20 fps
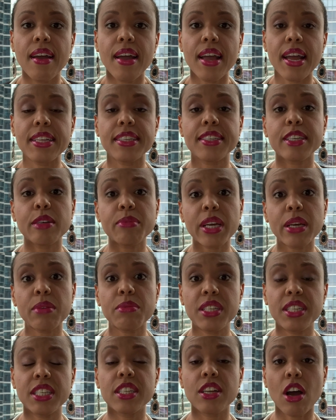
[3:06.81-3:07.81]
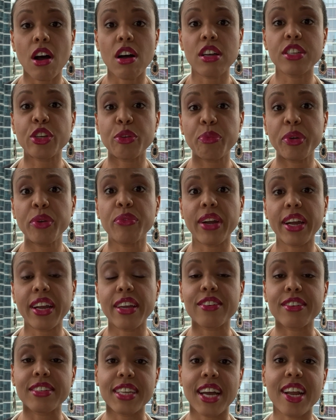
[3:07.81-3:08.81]
And sometimes these can also be
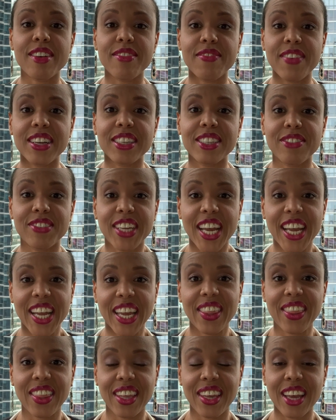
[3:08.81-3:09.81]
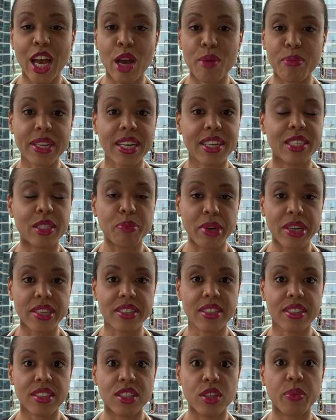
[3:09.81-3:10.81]
regular side effects of taking the appetite
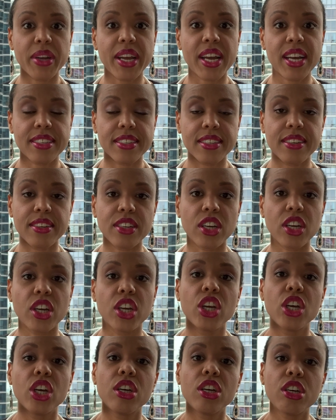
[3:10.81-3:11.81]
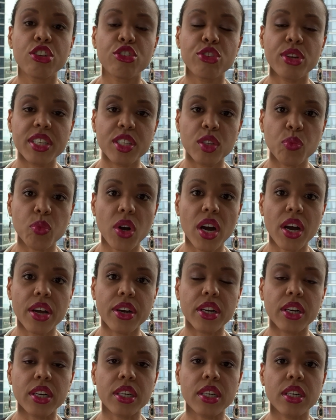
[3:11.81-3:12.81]
suppressants. So we ask you to drink some
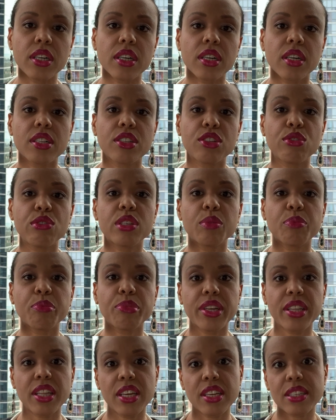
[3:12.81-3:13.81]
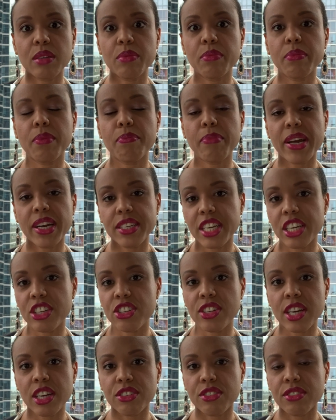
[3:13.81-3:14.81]
water, do some breathing, some
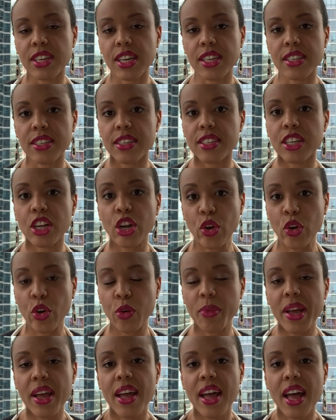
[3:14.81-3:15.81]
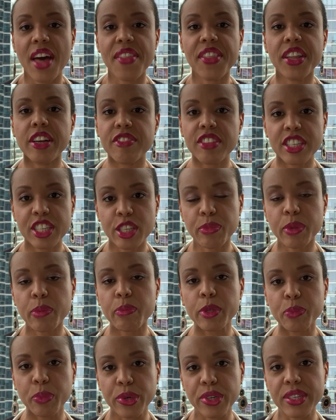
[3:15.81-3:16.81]
meditation exercises at home. And then if the
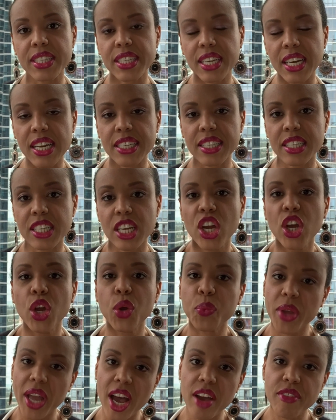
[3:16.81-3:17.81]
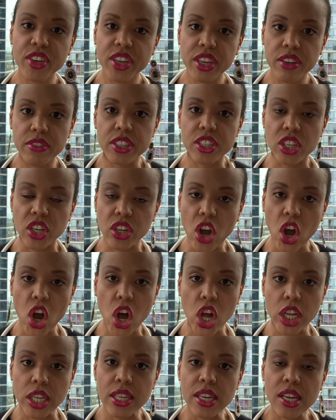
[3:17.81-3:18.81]
symptoms persist, we have you give us a
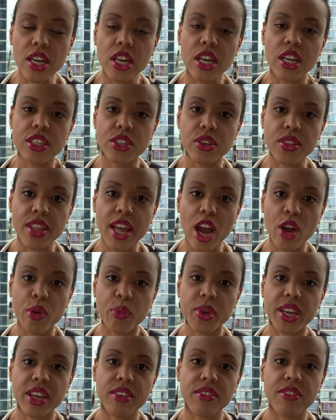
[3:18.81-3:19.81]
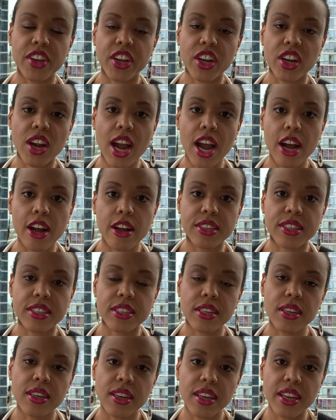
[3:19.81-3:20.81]
call so that we can figure out
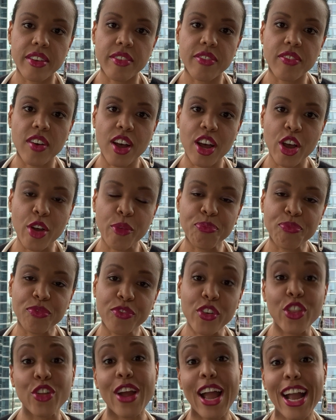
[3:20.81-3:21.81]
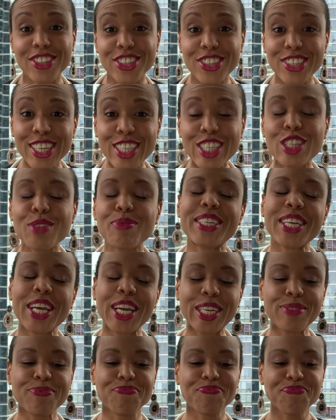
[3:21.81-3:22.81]
if further action needs to be
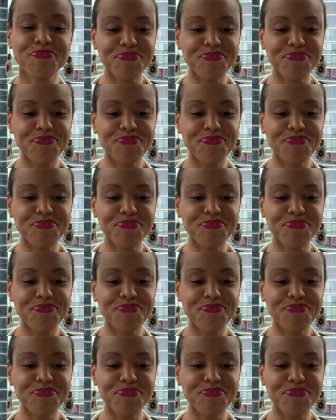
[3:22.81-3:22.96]
taken.